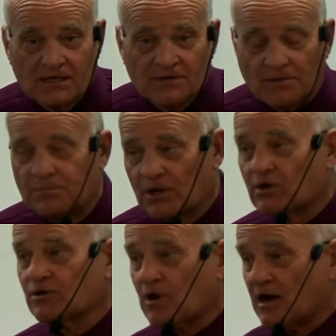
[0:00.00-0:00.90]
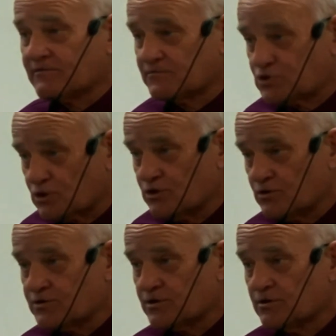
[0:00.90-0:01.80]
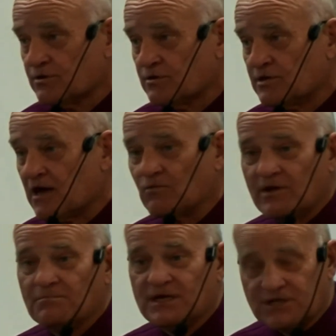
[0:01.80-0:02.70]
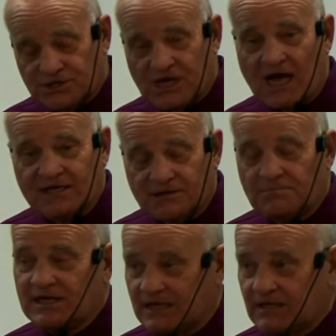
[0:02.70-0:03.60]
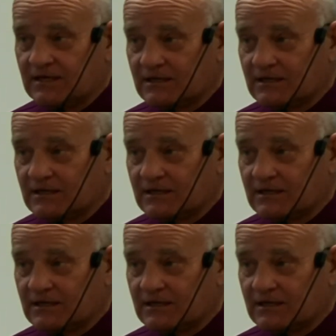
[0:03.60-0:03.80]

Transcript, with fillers: the pillar and ground of truth that we have been designed to be.